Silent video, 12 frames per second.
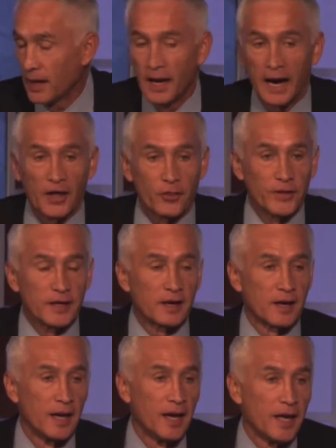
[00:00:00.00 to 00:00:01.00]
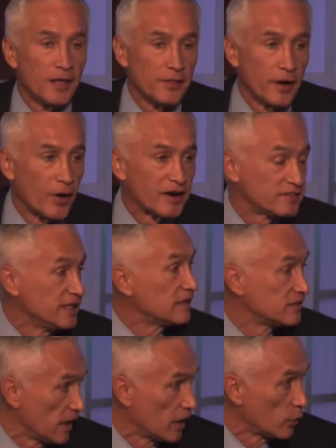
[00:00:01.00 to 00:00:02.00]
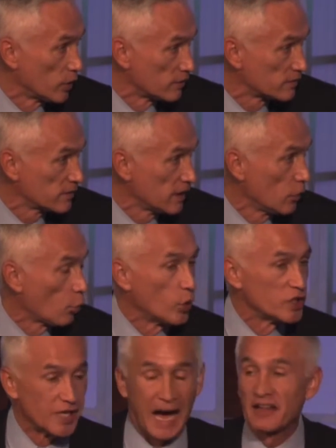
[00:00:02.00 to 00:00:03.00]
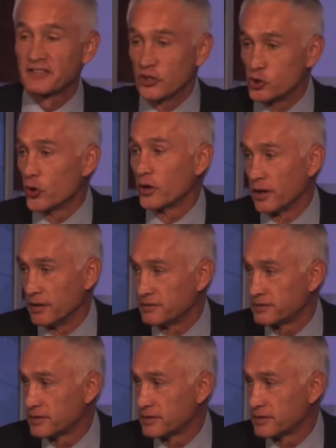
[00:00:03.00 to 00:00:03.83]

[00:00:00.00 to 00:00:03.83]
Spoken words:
I think there are 6 areas in which, as a journalist,